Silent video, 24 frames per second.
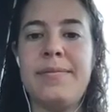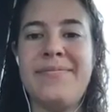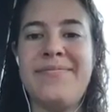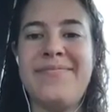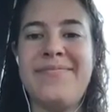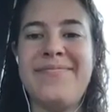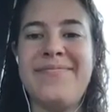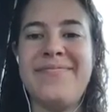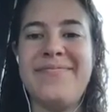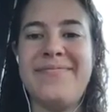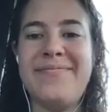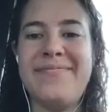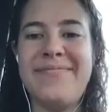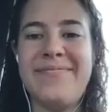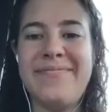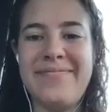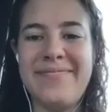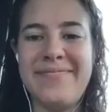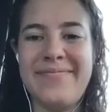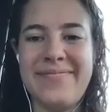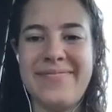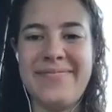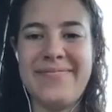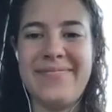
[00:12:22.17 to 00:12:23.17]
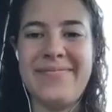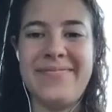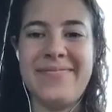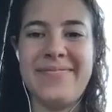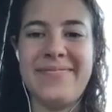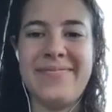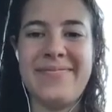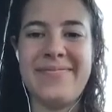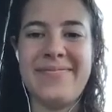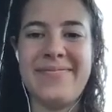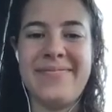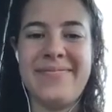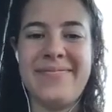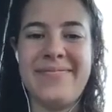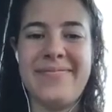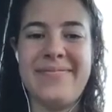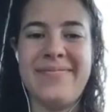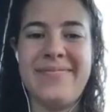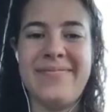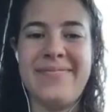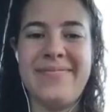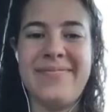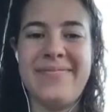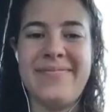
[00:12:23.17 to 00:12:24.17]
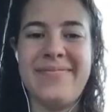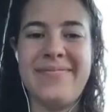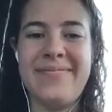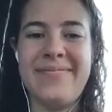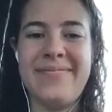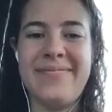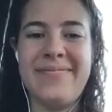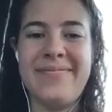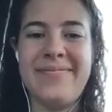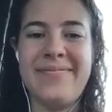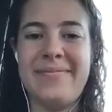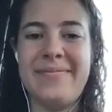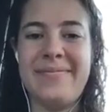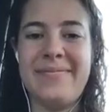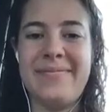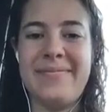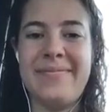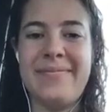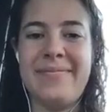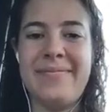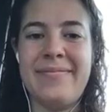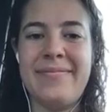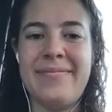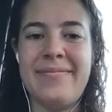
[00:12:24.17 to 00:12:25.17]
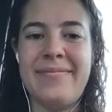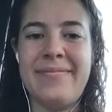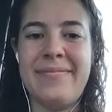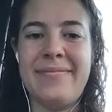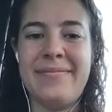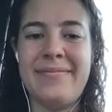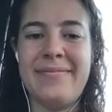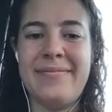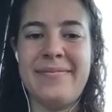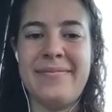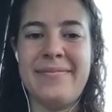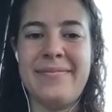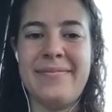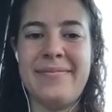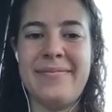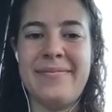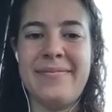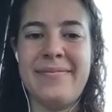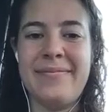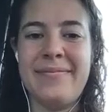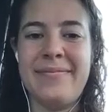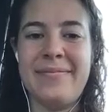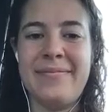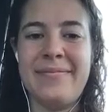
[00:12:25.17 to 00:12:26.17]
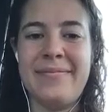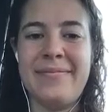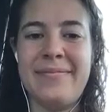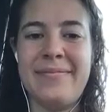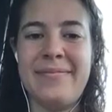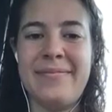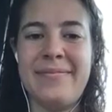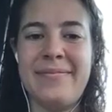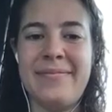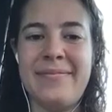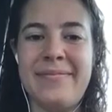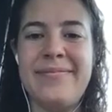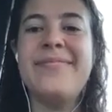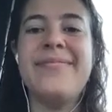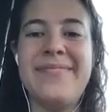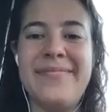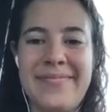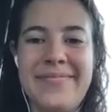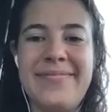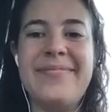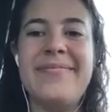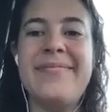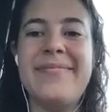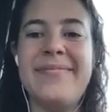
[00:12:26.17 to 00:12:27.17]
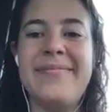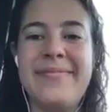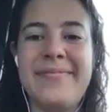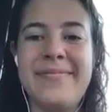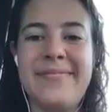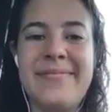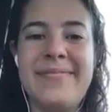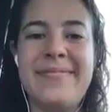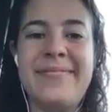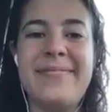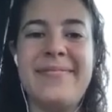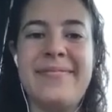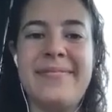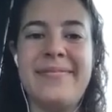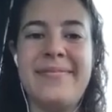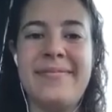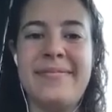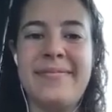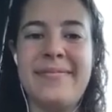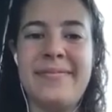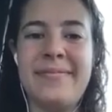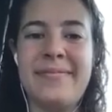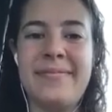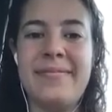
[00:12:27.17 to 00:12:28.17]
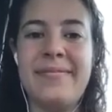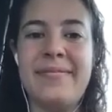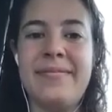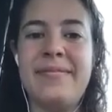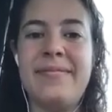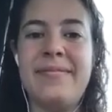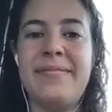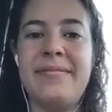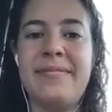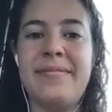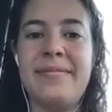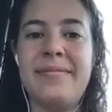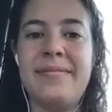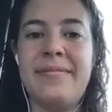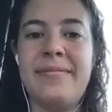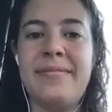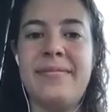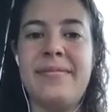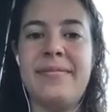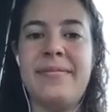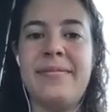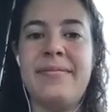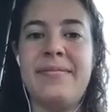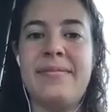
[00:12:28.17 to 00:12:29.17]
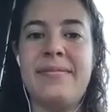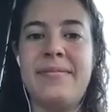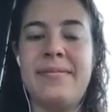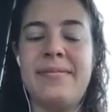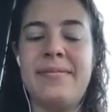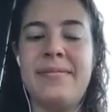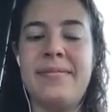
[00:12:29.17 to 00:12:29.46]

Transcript: [no speech]